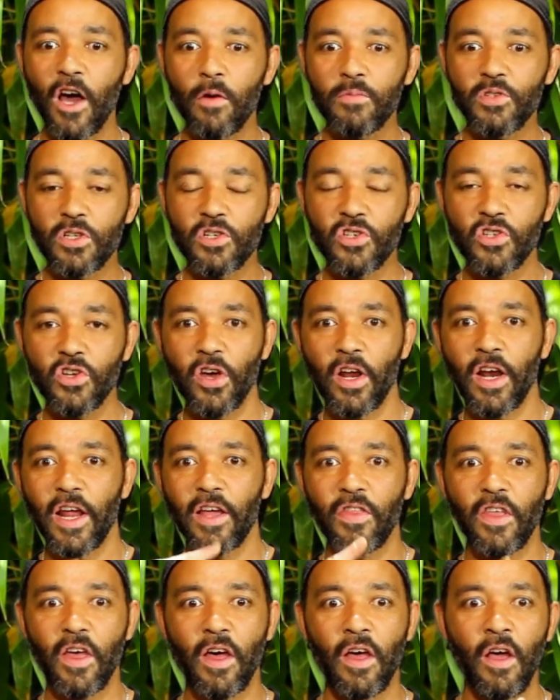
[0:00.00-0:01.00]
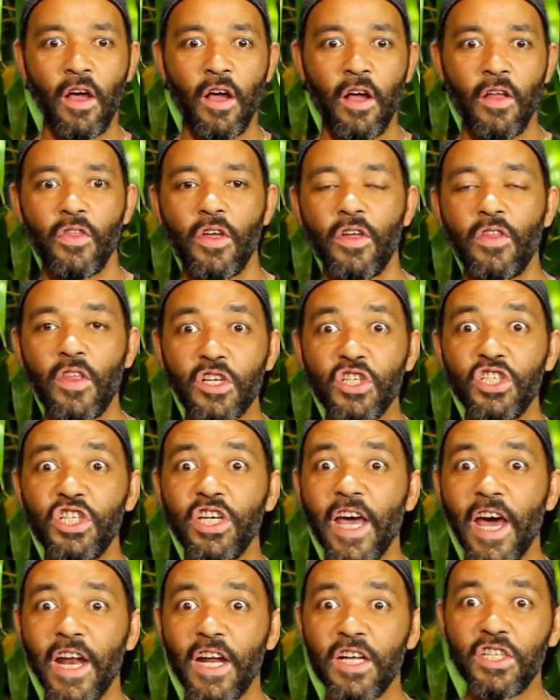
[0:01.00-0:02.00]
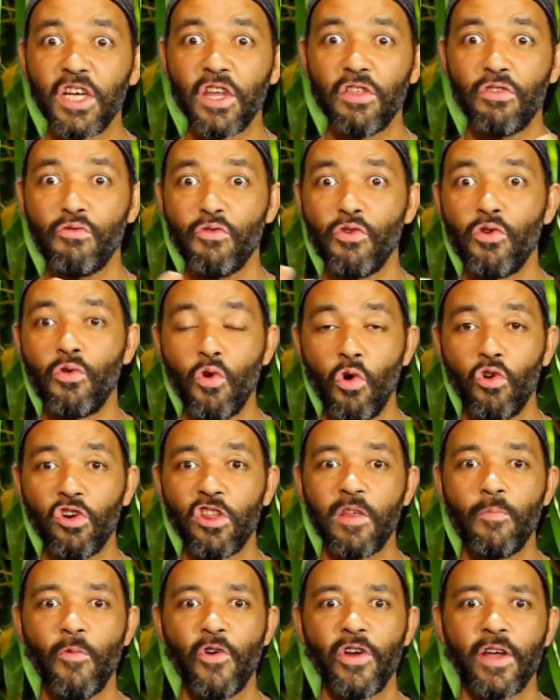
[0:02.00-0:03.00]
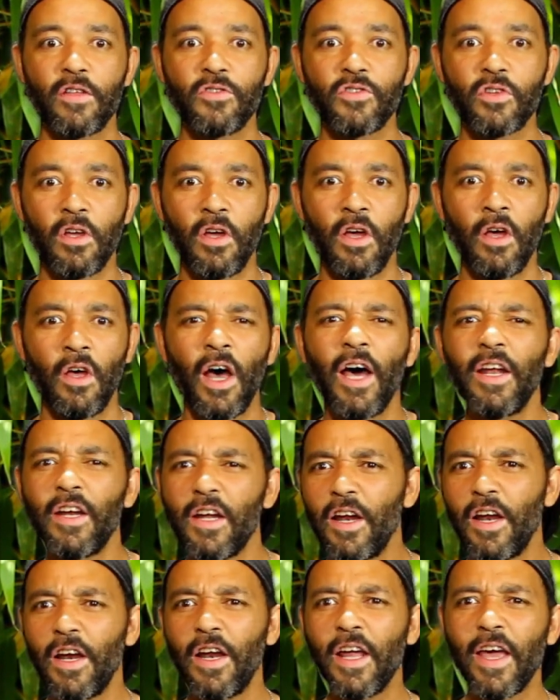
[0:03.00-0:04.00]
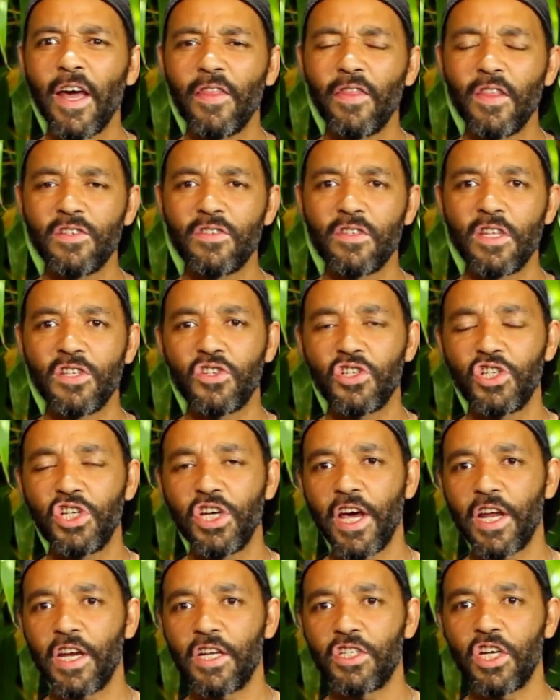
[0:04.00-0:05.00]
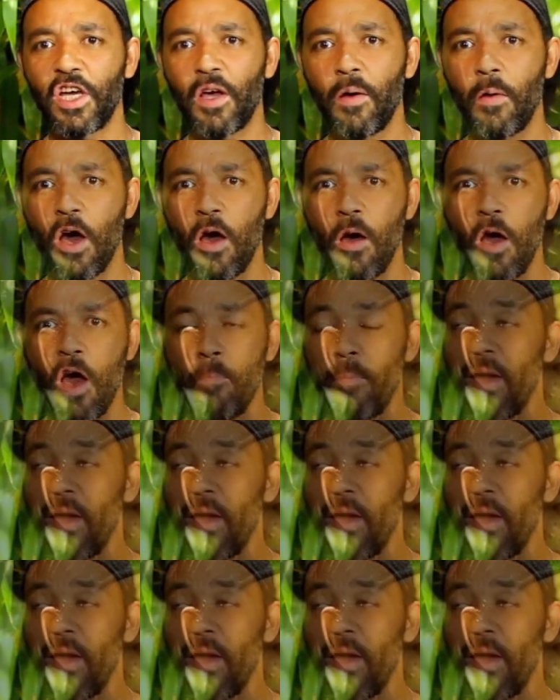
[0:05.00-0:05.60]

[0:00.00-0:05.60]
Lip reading: helps to circulate the chi energy through all of the meridians. And again, this chi energy, a